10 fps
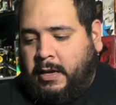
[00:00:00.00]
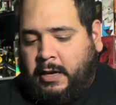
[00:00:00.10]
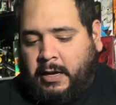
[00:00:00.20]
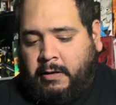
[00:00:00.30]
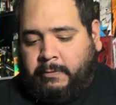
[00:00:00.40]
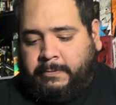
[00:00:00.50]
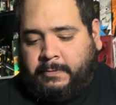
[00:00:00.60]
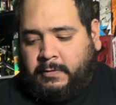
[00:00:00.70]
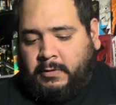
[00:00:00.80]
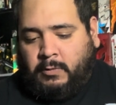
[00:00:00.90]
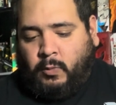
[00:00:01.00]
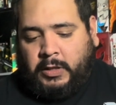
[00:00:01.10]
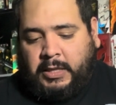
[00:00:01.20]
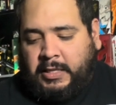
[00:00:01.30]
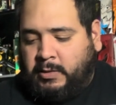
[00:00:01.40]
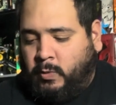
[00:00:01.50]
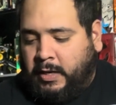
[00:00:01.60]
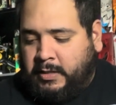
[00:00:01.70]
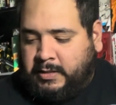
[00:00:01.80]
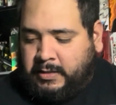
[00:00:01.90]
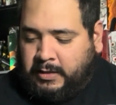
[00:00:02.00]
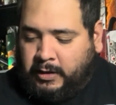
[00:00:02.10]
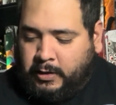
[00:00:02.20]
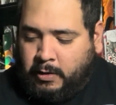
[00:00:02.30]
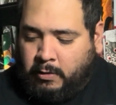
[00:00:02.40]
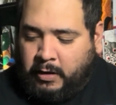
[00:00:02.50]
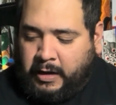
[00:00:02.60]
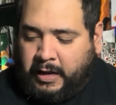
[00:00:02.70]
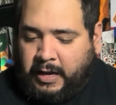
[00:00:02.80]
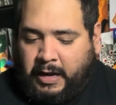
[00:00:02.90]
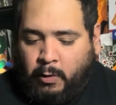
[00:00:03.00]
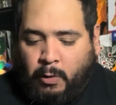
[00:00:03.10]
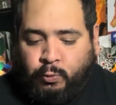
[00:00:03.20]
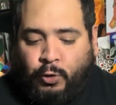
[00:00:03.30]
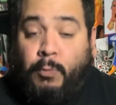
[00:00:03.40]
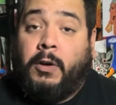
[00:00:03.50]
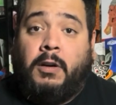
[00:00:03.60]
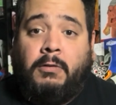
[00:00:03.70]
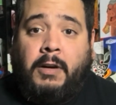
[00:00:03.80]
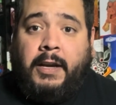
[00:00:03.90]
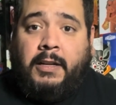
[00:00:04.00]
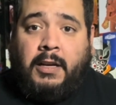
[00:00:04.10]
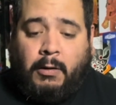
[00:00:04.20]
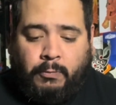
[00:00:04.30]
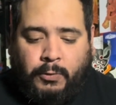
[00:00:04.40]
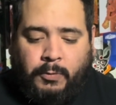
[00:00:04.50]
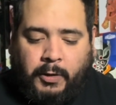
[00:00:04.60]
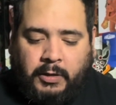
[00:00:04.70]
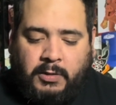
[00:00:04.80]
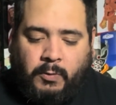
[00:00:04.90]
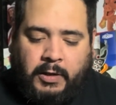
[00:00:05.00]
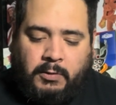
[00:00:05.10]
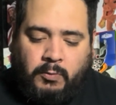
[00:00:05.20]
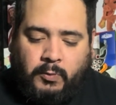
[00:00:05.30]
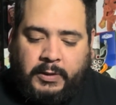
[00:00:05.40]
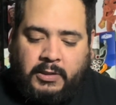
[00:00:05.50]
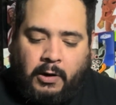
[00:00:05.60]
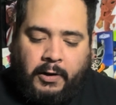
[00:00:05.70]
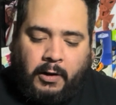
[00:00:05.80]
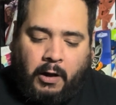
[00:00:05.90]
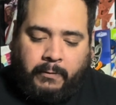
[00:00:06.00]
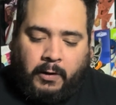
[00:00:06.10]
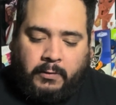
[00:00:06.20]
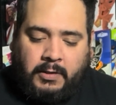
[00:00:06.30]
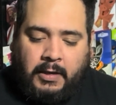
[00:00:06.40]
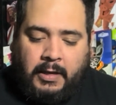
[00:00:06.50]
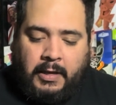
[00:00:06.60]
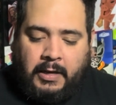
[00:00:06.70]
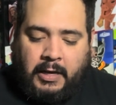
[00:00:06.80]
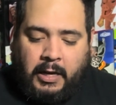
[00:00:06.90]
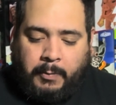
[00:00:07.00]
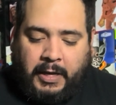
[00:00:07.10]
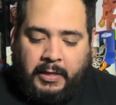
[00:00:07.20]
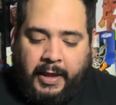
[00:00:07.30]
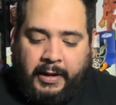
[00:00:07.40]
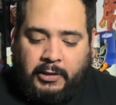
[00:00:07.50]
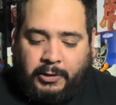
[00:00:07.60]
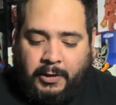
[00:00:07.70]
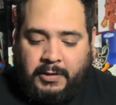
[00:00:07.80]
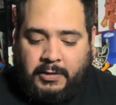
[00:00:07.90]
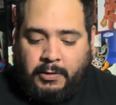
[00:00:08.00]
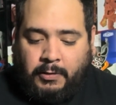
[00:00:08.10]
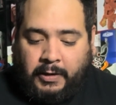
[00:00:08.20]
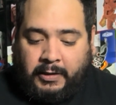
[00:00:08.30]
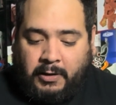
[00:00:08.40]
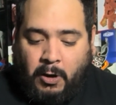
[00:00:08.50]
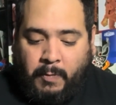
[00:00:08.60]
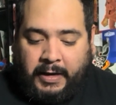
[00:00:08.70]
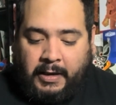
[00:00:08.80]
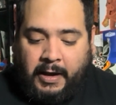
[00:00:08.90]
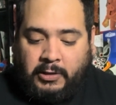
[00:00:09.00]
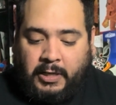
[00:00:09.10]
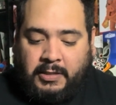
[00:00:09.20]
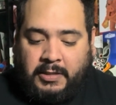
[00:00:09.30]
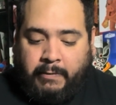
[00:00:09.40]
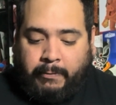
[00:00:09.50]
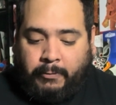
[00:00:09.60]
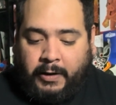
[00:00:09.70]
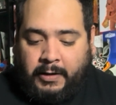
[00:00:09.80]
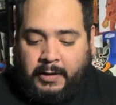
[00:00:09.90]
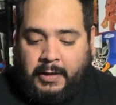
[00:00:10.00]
of what this was. A rumor, right? A rumor. This what started all of us, and then it turned into like, oh my God, Jason David Frank